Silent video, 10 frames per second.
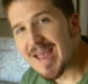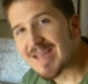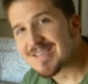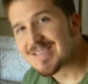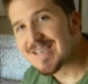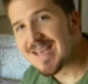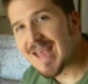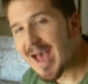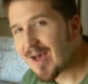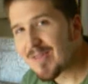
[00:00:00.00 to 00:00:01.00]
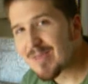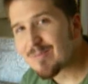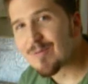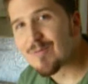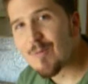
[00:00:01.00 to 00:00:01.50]
and to see how they
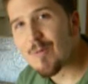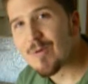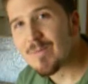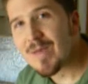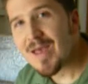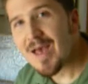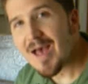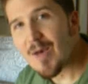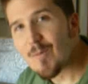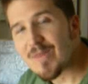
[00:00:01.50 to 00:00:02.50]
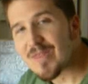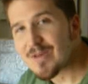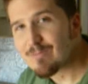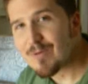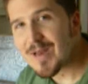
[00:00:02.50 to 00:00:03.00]
perform uh, when
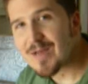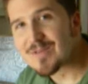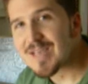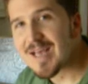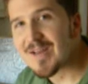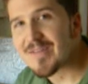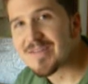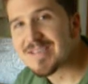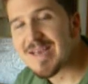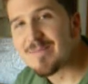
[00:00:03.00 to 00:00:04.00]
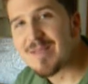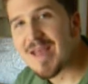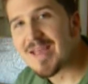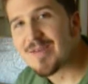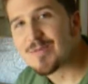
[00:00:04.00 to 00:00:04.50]
they're put outside on the same
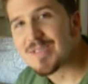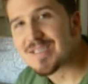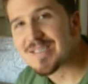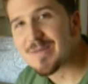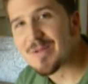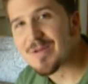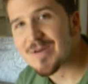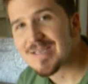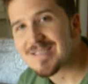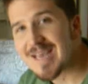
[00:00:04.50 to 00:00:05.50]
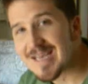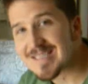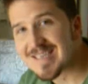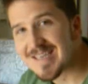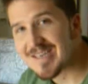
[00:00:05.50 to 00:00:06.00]
day using similar
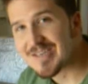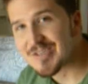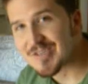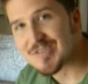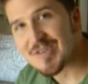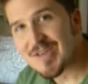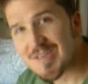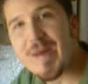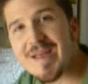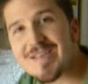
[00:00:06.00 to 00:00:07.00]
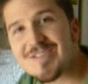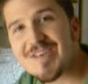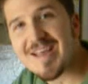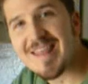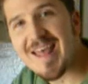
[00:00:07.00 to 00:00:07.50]
test conditions. Go and
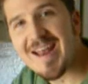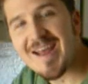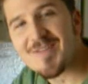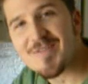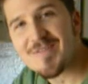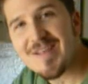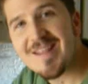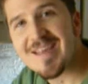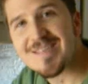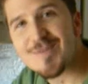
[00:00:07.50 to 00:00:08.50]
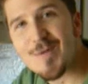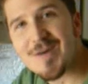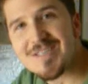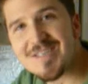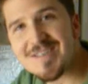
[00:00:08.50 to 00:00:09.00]
check that out. Thanks for
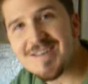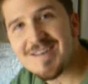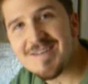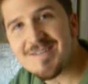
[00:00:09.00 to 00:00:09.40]
watching.